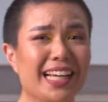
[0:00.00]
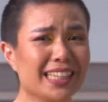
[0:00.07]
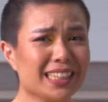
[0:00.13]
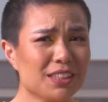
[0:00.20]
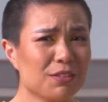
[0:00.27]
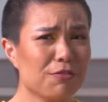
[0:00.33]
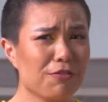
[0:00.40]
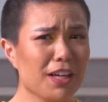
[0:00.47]

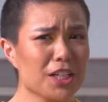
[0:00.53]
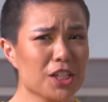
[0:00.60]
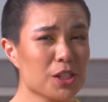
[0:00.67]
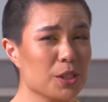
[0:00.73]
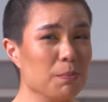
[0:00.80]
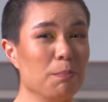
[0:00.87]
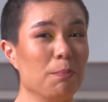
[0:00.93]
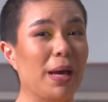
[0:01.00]
Is
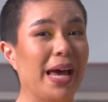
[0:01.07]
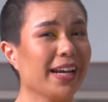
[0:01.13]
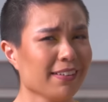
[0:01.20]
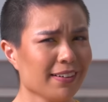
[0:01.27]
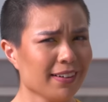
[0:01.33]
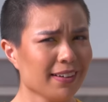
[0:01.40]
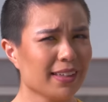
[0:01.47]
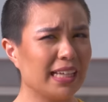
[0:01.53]
fish
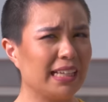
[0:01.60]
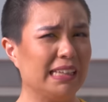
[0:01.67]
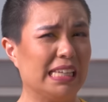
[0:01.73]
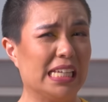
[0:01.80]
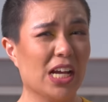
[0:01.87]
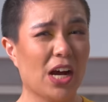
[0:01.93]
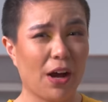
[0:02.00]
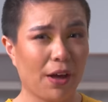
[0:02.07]
better than
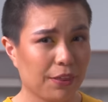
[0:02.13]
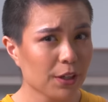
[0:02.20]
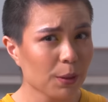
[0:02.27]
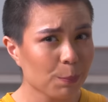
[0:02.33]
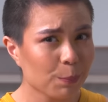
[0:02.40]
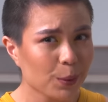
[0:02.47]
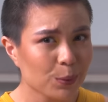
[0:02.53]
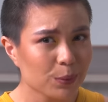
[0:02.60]
the other
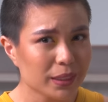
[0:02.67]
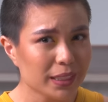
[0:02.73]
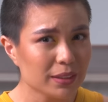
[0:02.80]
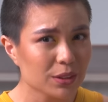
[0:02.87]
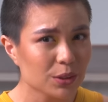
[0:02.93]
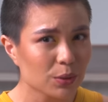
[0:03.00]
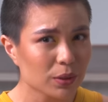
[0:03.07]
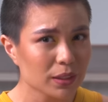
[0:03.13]
protein
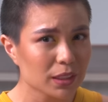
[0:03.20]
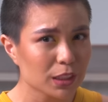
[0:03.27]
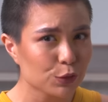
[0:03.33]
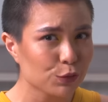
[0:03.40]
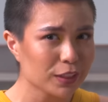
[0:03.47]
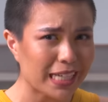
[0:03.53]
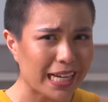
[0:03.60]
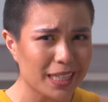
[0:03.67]
sources
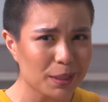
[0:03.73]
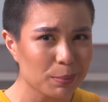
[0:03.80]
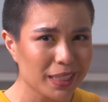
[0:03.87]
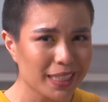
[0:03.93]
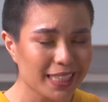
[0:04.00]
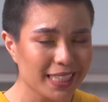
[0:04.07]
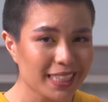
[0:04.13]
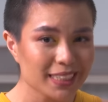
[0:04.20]
for
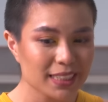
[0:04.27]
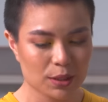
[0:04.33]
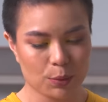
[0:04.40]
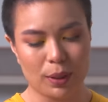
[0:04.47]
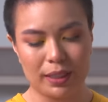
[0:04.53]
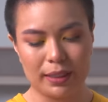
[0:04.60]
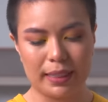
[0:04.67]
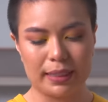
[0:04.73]
diabetes?
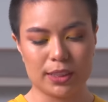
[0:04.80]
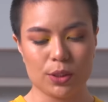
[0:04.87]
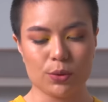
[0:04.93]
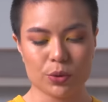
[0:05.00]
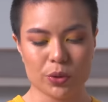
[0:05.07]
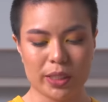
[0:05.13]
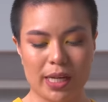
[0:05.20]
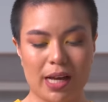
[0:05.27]
Well, it's
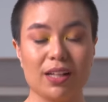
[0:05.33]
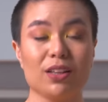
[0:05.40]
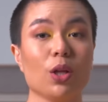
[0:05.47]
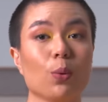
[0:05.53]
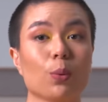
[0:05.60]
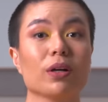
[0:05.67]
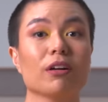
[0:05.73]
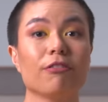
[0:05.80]
usually a
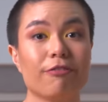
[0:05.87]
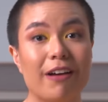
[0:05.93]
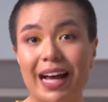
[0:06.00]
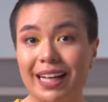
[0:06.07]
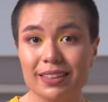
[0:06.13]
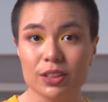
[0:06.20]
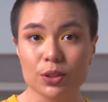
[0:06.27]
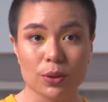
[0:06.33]
lower
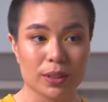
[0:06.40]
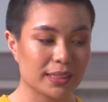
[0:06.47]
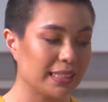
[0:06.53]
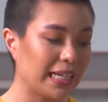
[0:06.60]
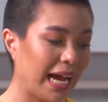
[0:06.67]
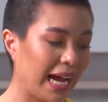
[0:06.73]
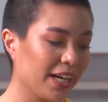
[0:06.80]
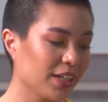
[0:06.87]
fat source and
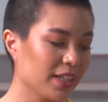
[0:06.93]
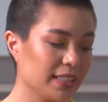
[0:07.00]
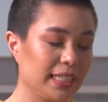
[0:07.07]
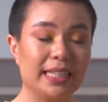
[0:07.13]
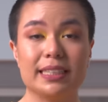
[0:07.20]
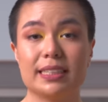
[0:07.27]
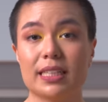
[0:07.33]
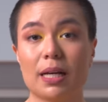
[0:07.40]
higher
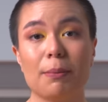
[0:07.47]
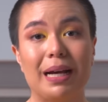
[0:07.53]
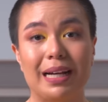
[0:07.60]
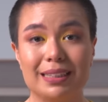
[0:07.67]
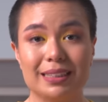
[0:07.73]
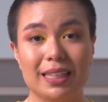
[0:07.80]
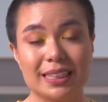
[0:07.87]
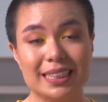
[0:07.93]
in some
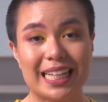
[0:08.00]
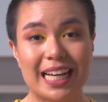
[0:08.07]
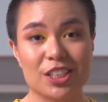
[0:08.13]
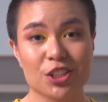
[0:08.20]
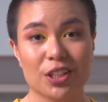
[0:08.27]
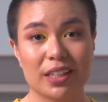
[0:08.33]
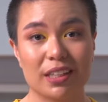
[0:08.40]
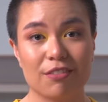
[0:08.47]

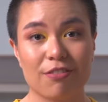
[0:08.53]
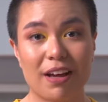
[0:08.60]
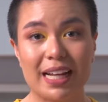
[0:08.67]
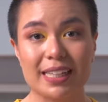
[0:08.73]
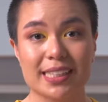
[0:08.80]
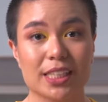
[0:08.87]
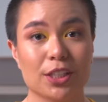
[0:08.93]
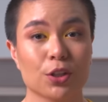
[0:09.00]
unsaturated
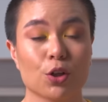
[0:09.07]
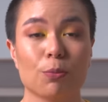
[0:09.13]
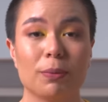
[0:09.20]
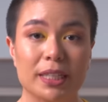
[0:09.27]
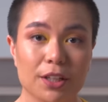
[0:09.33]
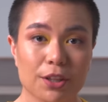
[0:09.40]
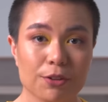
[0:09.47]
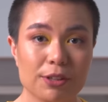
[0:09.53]
fats like your
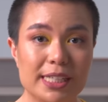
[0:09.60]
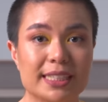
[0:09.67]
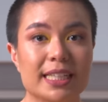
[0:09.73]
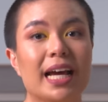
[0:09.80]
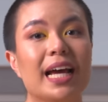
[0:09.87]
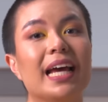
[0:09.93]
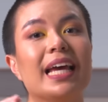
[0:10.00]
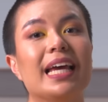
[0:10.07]
omega-3s.
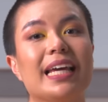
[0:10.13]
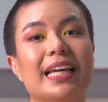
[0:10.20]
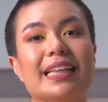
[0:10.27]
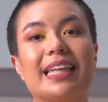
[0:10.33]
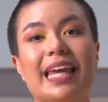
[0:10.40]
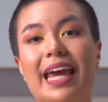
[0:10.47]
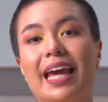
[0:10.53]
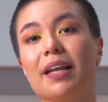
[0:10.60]
It
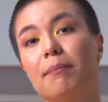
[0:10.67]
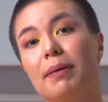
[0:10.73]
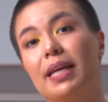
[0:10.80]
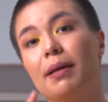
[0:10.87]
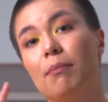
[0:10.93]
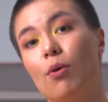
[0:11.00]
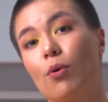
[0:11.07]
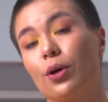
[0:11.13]
can be
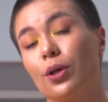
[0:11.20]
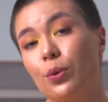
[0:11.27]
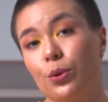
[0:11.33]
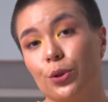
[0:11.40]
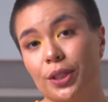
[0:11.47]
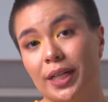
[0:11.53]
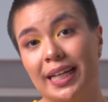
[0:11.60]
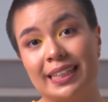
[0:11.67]
more
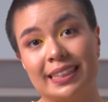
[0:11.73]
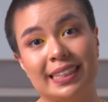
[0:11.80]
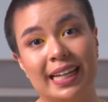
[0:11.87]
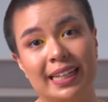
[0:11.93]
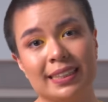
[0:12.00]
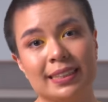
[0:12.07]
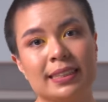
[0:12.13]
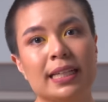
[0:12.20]
nutrient
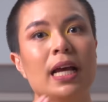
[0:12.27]
dense,